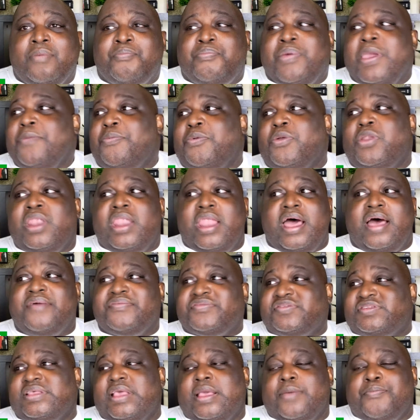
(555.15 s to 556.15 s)
People
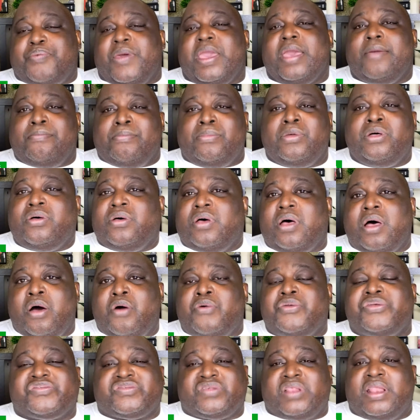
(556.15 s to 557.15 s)
love saying, pet bull
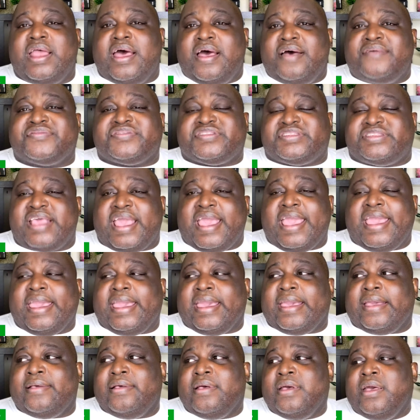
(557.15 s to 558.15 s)
owners love
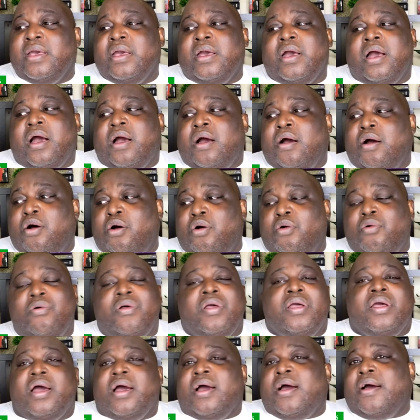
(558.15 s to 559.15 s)
saying, oh,
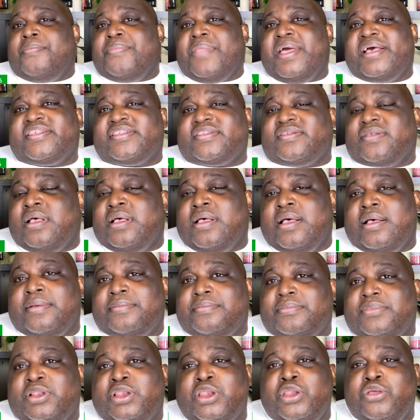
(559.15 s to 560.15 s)
that's
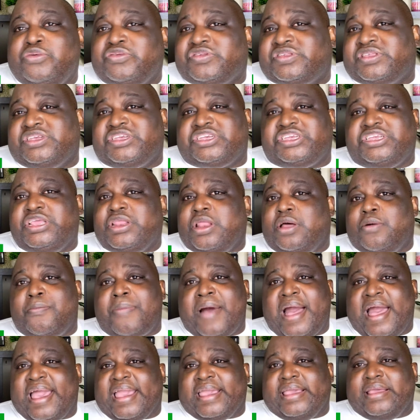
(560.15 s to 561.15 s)
Lucy, she don't
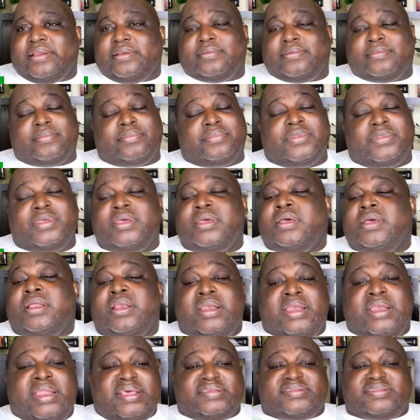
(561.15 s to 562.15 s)
bite.
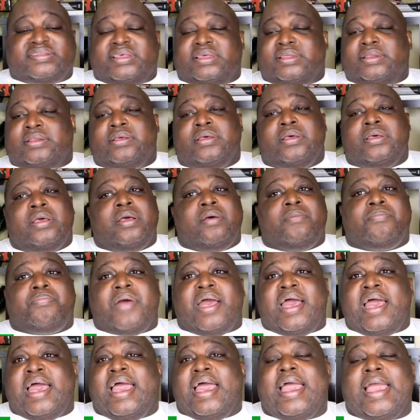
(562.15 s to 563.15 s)
Listen,
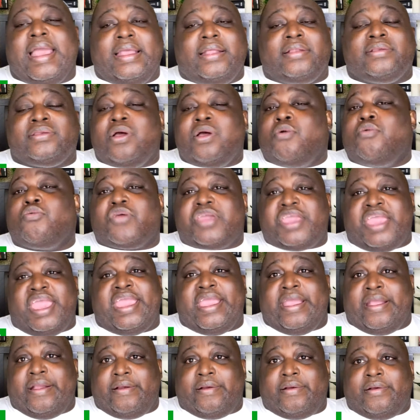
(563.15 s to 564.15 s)
I don't
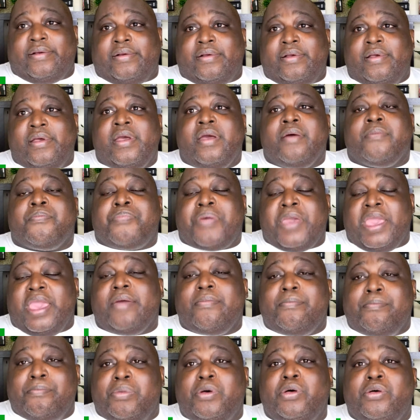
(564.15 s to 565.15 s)
care.
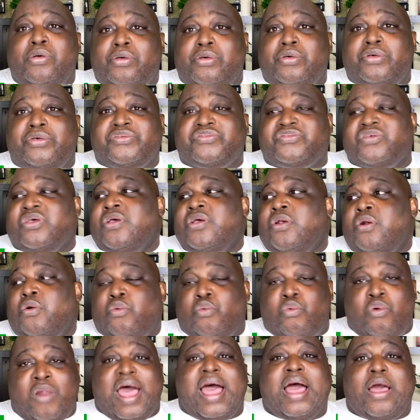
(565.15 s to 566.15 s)
Pit bulls,
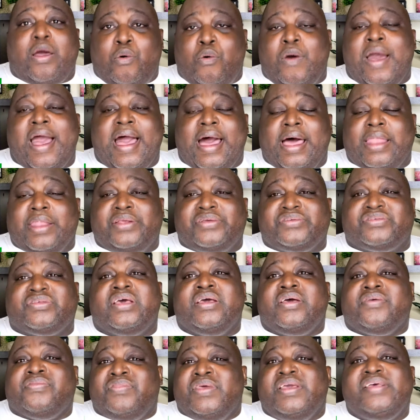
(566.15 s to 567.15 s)
Rottweilers,
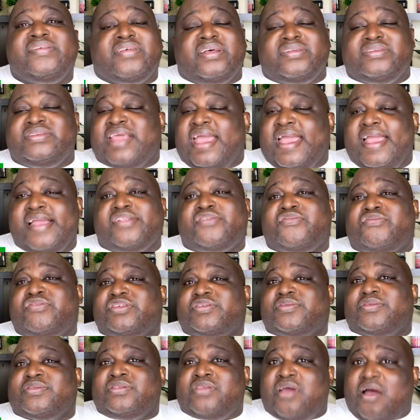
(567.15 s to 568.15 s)
these are
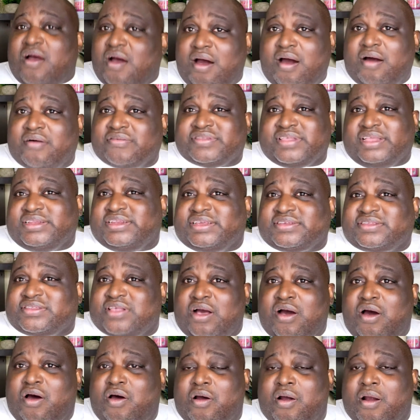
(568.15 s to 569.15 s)
dangerous dogs. They just
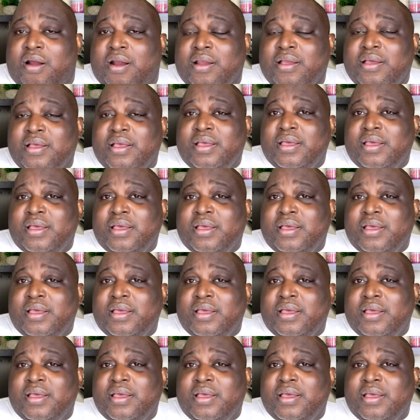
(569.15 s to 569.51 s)
are.